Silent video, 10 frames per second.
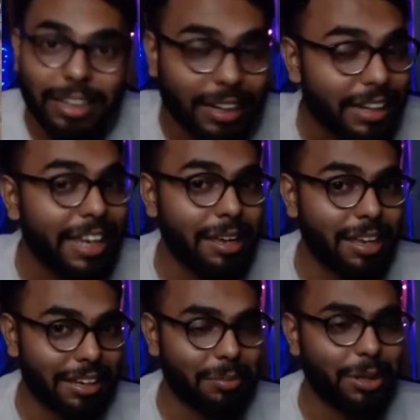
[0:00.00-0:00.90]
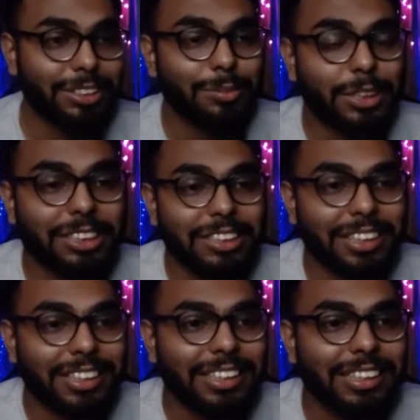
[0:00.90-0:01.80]
clay elements
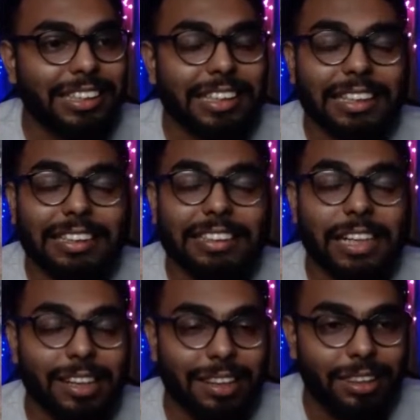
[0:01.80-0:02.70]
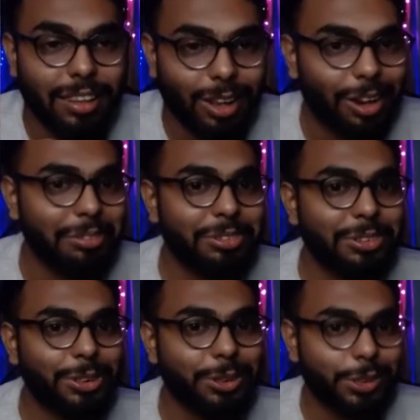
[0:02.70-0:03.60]
basically, that I love
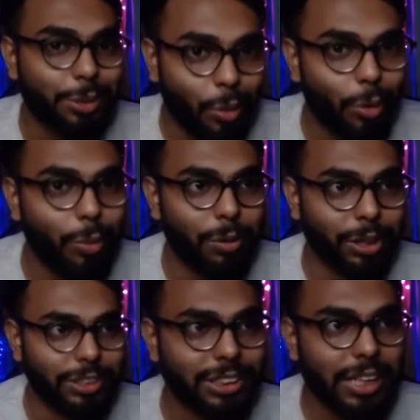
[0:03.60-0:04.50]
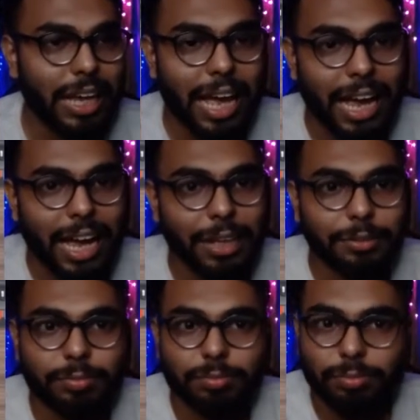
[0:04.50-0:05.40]
so much.
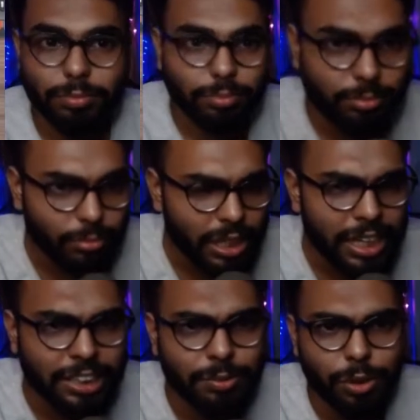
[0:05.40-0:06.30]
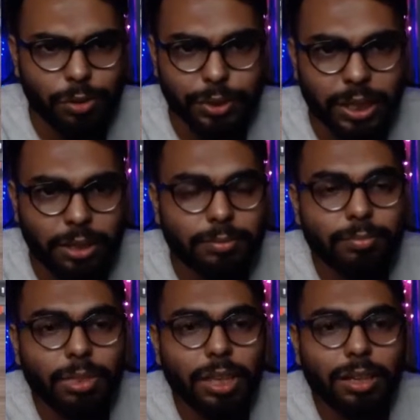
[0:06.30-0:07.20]
And it's for free,
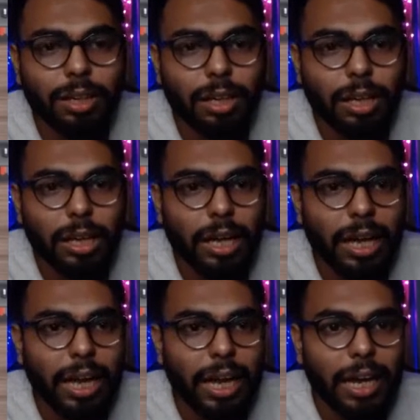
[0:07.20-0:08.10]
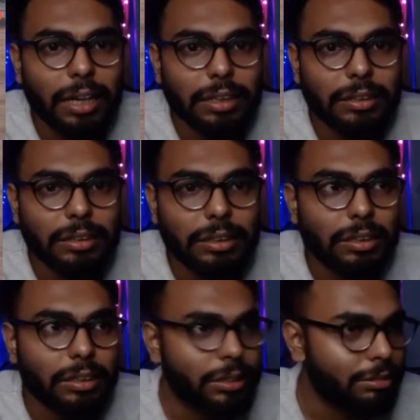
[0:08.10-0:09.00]
and
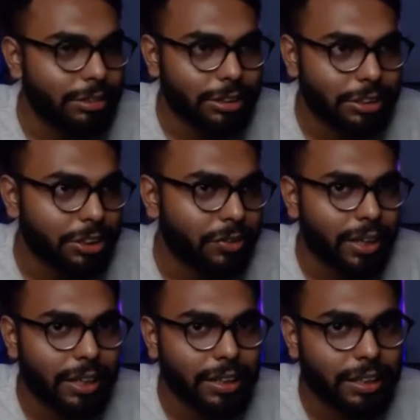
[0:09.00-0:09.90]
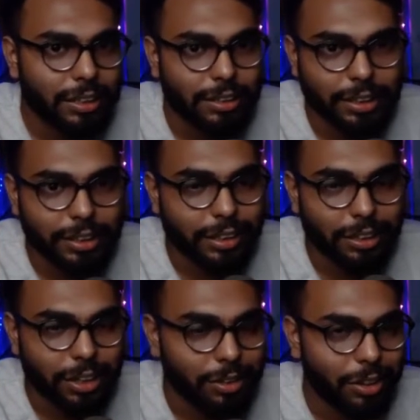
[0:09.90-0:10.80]
doesn't require any credit card
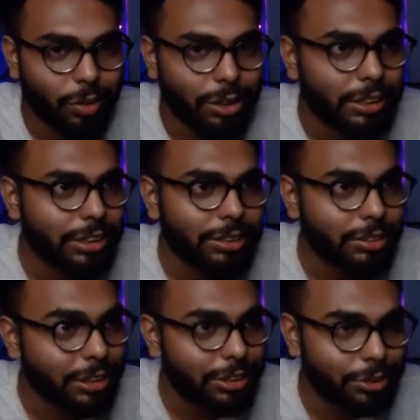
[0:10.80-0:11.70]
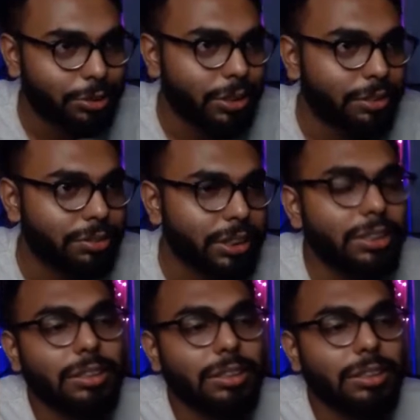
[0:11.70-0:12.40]
and all. It's totally free,